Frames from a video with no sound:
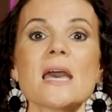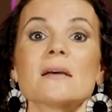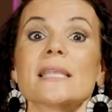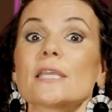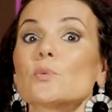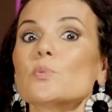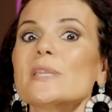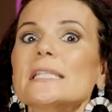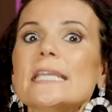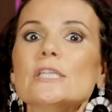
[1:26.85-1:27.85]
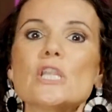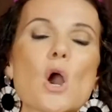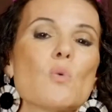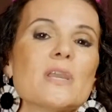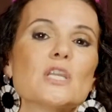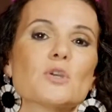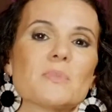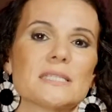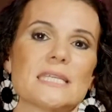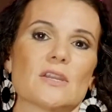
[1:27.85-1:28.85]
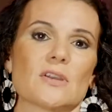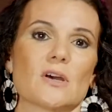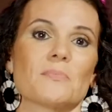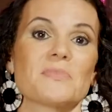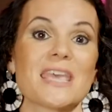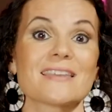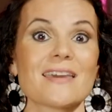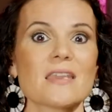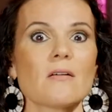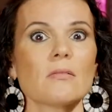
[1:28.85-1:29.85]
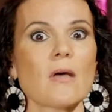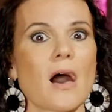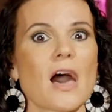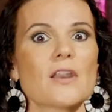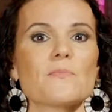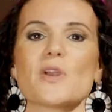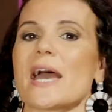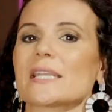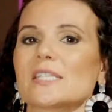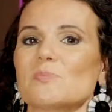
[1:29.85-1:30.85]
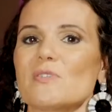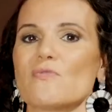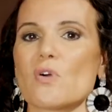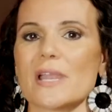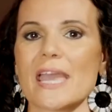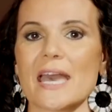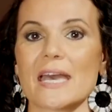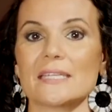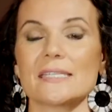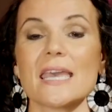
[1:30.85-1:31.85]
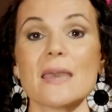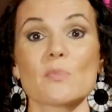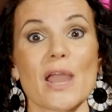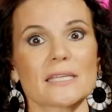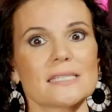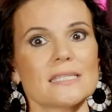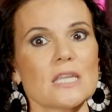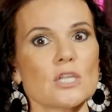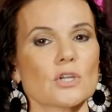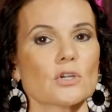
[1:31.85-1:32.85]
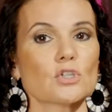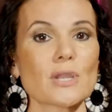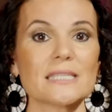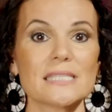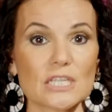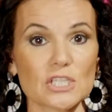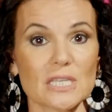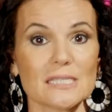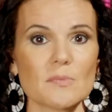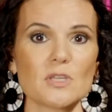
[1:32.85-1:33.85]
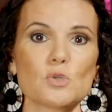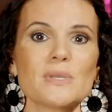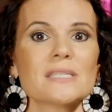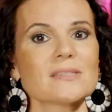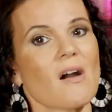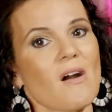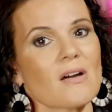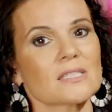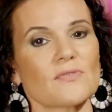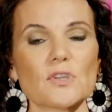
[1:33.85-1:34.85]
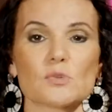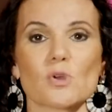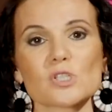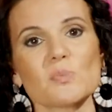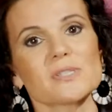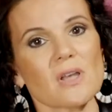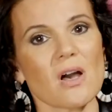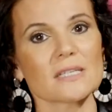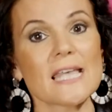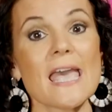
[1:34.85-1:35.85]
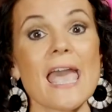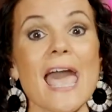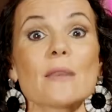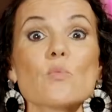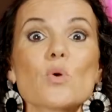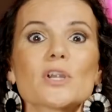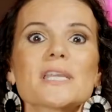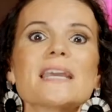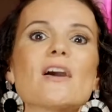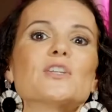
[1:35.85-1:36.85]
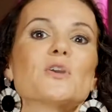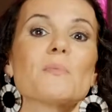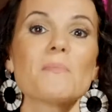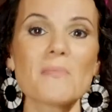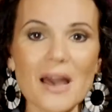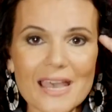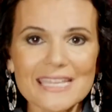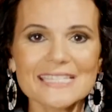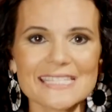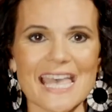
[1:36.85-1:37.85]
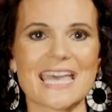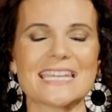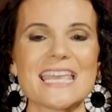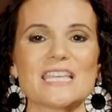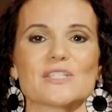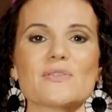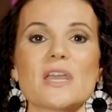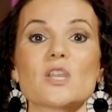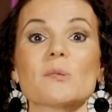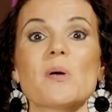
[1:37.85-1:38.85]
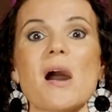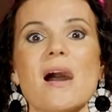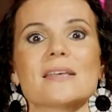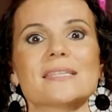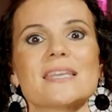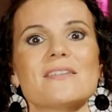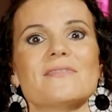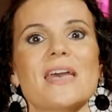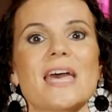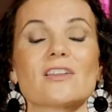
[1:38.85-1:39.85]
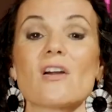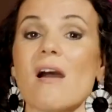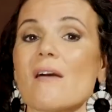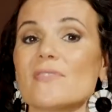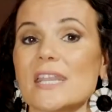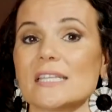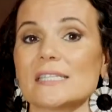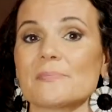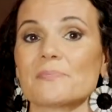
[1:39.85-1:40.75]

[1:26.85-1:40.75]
Like really knowing your material, getting a lot of practice beforehand, practicing your transitions in between songs if there's multiple songs, and working on your mindset so that you're positive and confident.